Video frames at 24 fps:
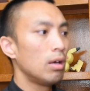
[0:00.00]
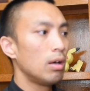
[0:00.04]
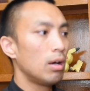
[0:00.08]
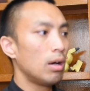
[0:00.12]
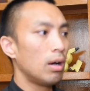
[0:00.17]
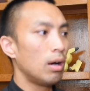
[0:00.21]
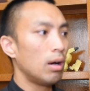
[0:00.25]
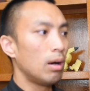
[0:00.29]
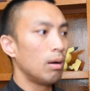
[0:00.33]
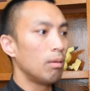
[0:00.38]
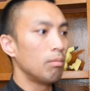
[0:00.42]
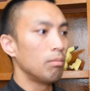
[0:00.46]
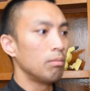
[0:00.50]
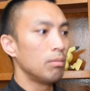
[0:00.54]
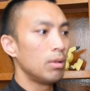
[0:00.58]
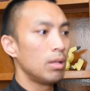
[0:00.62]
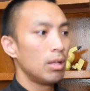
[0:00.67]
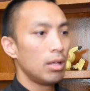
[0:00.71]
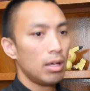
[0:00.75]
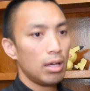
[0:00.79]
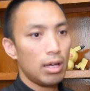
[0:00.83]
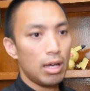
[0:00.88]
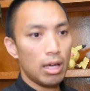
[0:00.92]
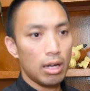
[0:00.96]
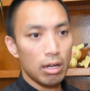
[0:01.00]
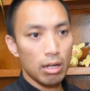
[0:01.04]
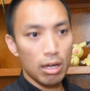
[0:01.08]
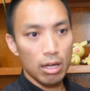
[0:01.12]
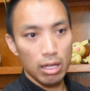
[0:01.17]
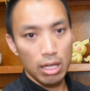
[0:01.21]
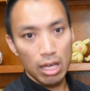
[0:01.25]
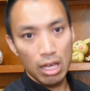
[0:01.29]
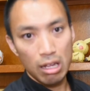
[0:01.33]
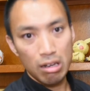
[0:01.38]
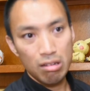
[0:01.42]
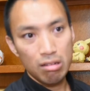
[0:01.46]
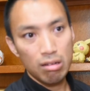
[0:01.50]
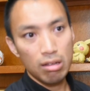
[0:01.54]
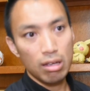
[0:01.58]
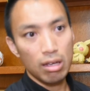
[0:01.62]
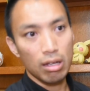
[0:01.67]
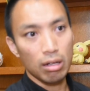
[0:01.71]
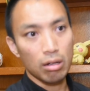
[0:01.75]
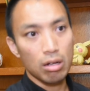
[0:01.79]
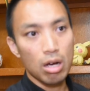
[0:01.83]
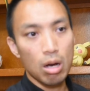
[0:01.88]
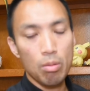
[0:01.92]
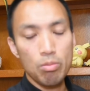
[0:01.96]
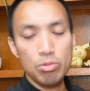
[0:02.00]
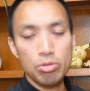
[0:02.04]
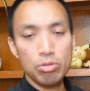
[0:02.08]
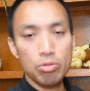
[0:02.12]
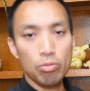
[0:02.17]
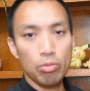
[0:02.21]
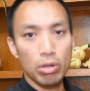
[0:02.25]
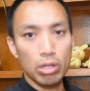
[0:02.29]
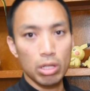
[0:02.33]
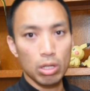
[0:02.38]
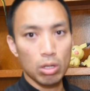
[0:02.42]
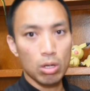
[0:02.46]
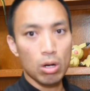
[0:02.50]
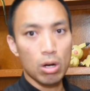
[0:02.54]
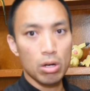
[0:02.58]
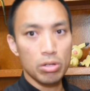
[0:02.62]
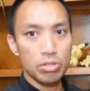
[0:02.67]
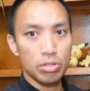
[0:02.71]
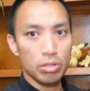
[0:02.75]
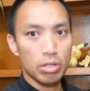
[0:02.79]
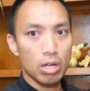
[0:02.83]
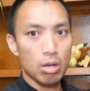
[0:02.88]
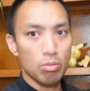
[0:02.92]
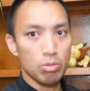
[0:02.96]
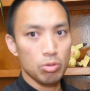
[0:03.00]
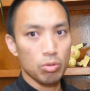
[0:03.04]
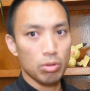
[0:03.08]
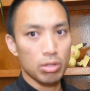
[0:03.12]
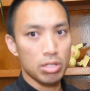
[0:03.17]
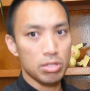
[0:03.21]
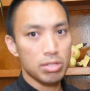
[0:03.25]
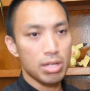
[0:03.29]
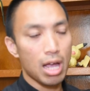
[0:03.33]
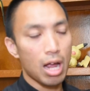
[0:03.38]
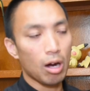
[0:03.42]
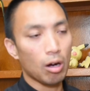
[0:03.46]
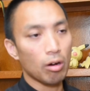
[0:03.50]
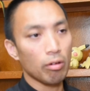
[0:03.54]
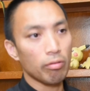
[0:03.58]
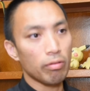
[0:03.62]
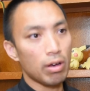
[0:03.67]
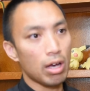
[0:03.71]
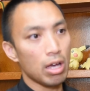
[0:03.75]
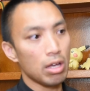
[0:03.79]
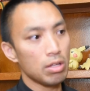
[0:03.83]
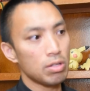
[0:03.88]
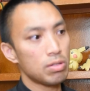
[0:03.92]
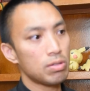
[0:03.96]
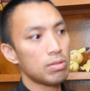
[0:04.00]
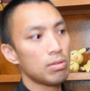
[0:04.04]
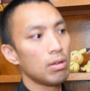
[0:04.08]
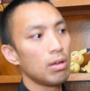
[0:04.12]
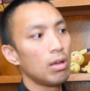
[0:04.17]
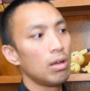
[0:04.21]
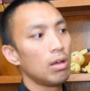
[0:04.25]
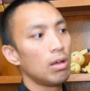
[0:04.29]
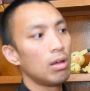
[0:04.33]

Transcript: And again, it comes with a cost, it comes with a sacrifice.